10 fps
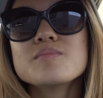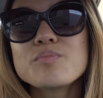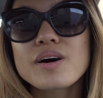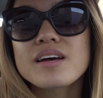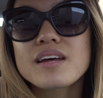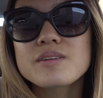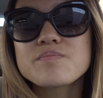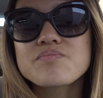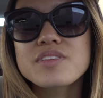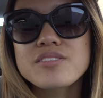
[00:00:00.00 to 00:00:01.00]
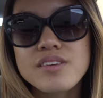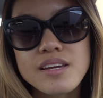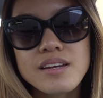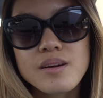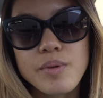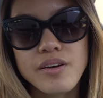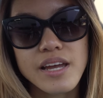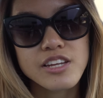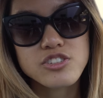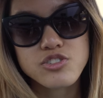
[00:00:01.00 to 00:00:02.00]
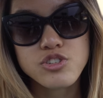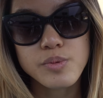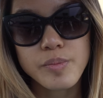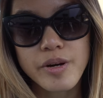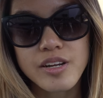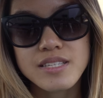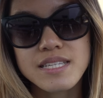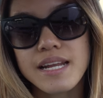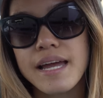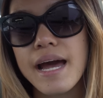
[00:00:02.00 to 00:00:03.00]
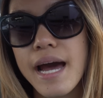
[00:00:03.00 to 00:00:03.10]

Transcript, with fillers: But the thing about Asian supermarkets that I